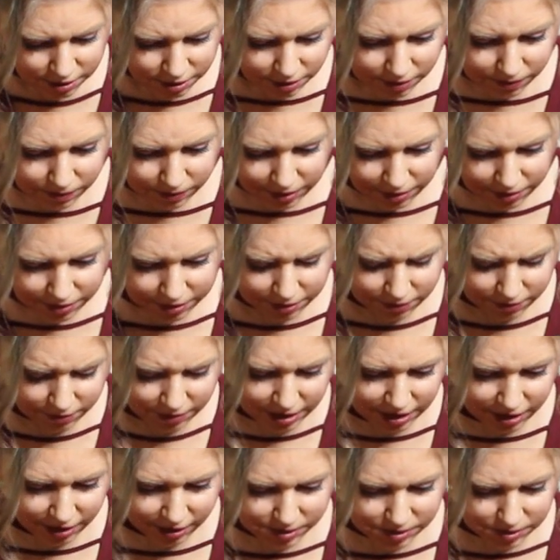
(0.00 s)
around their
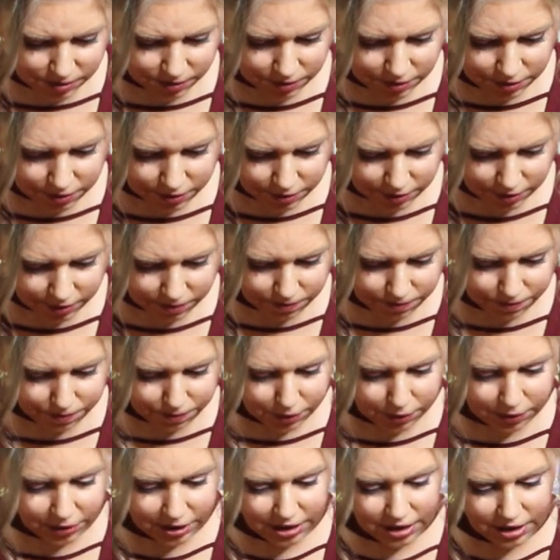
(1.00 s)
neck so you could
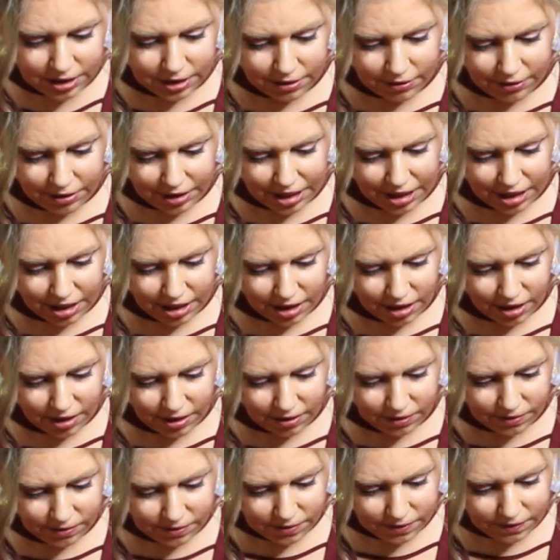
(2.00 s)
put it in their
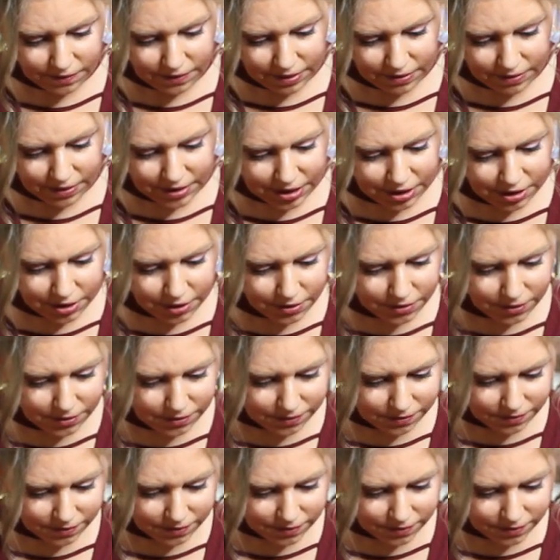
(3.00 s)
hair. Very cute.